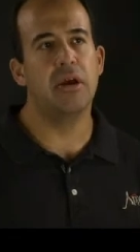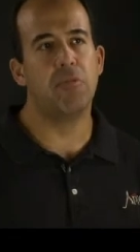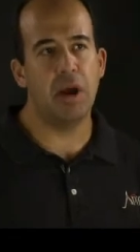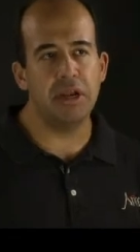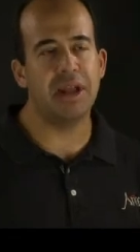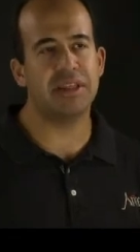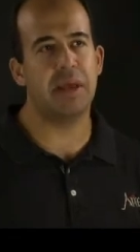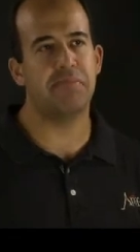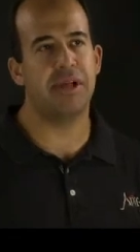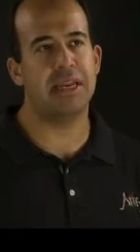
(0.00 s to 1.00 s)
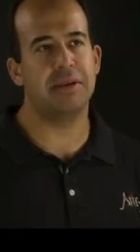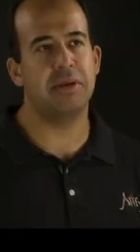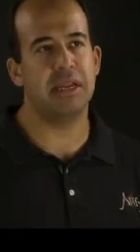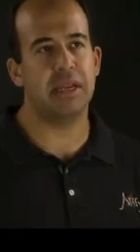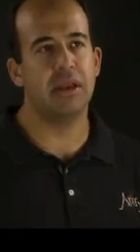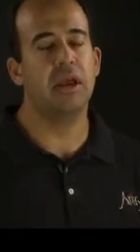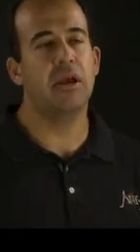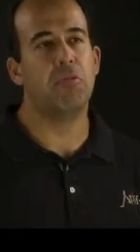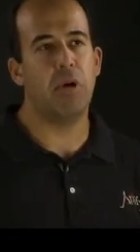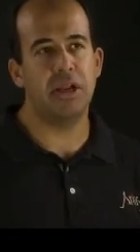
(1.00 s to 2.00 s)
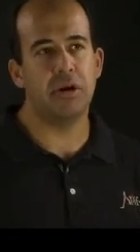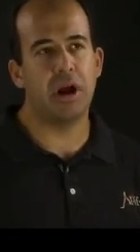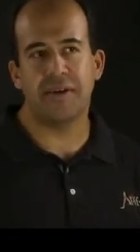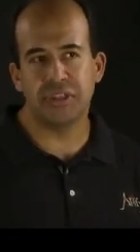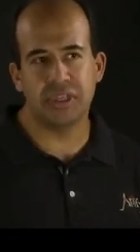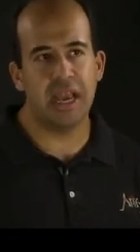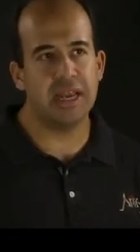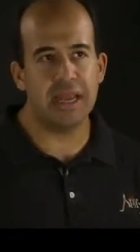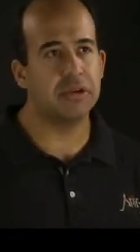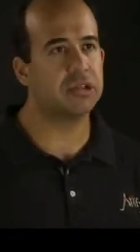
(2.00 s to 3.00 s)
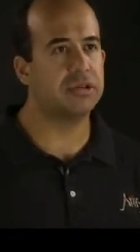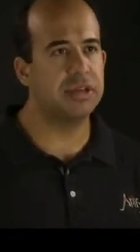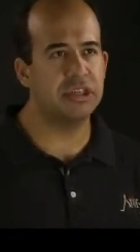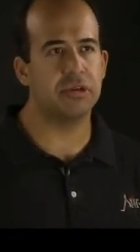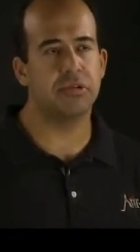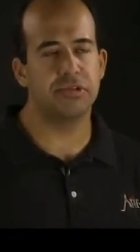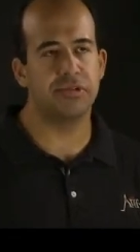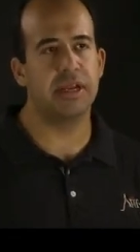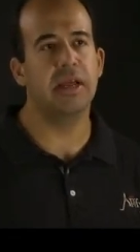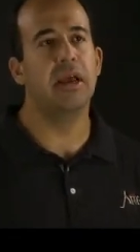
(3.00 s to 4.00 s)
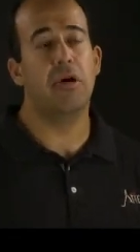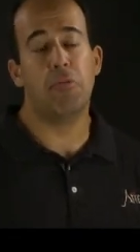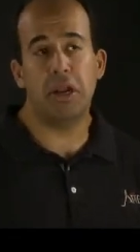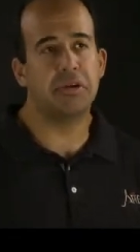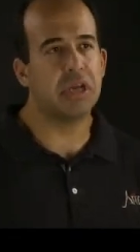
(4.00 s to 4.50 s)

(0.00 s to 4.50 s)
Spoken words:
when you're at that planning meeting, when you're off-site at your strategic retreat, when you're